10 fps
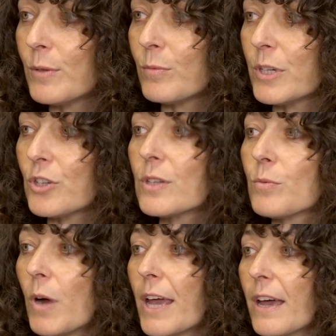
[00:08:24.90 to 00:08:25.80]
which
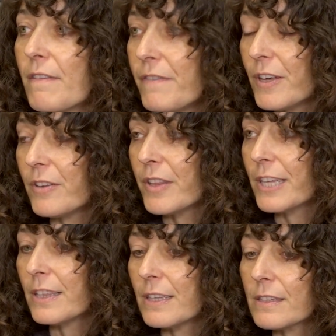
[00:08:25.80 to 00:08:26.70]
is why I feel
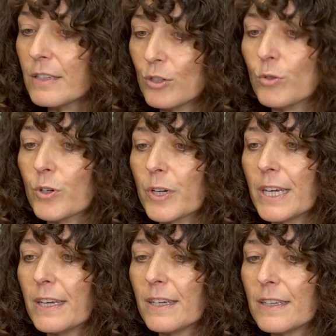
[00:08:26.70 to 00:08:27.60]
that this
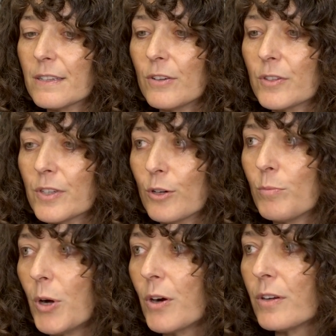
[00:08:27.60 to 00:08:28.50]
story is also
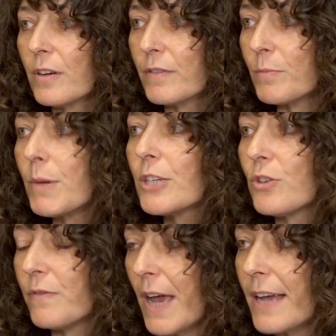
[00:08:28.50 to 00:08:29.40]
part of a
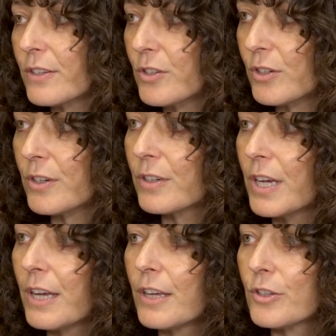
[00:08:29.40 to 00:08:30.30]
much vaster
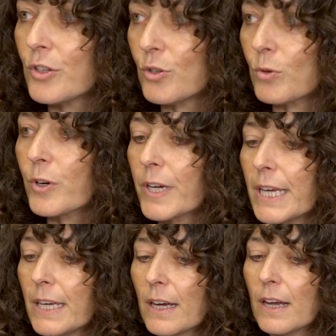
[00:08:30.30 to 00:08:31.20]

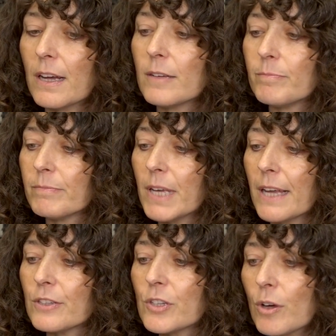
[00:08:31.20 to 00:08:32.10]
story.
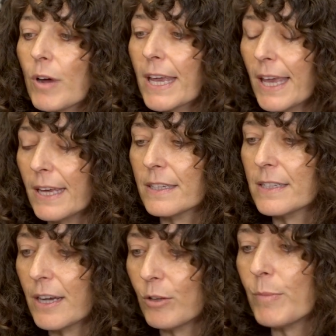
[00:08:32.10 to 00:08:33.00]
And so I can't
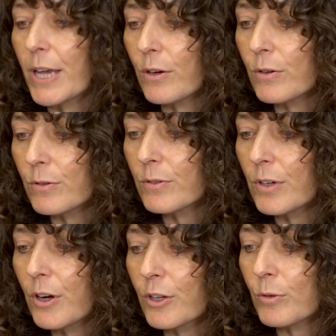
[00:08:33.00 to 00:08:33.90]
tell my
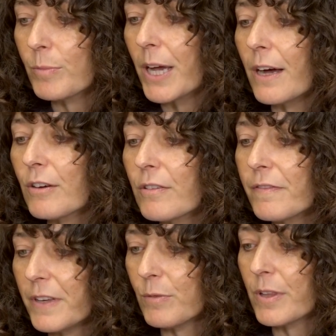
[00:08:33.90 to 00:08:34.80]
own
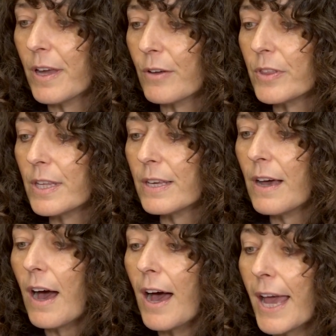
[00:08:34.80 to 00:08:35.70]
autobiography without the
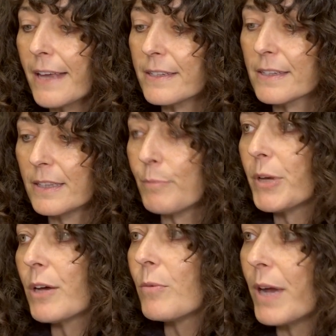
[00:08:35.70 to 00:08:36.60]
I
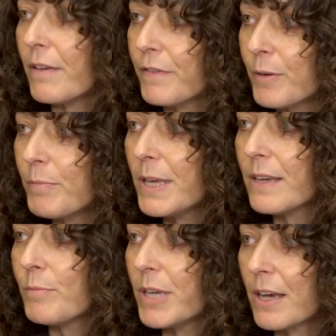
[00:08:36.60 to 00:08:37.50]
slipping away from me
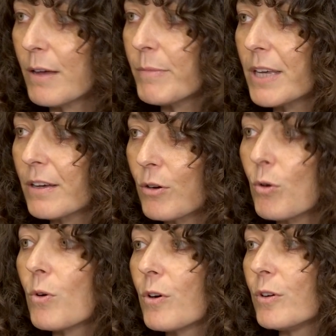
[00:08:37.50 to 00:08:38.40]
and becoming a
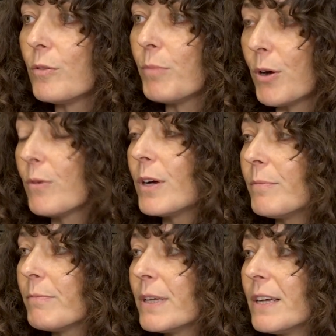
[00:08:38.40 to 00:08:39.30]
choral
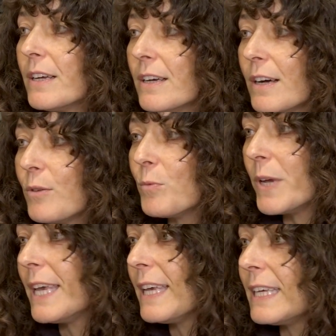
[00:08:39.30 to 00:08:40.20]
poem, a
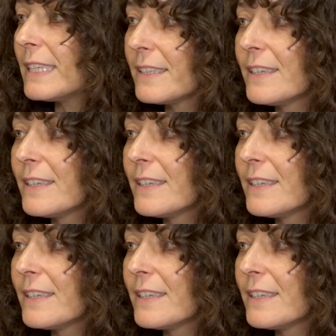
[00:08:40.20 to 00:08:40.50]
we.